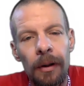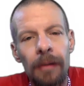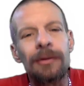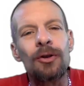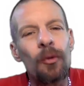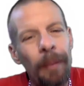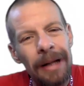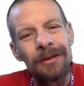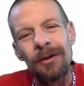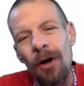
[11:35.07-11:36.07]
Snoop
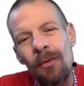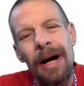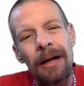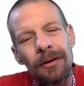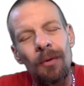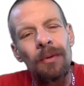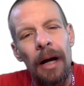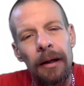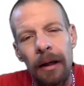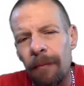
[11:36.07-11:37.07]
has known I don't
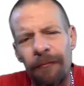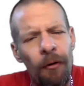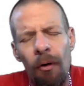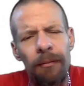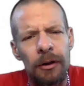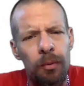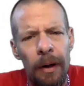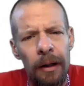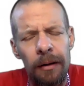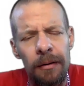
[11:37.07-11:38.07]
like him for over
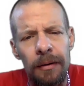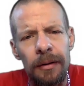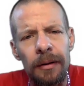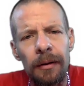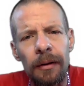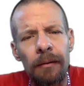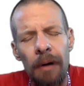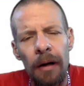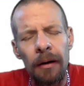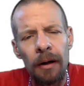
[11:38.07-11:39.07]
20 years,
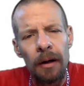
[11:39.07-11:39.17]
right?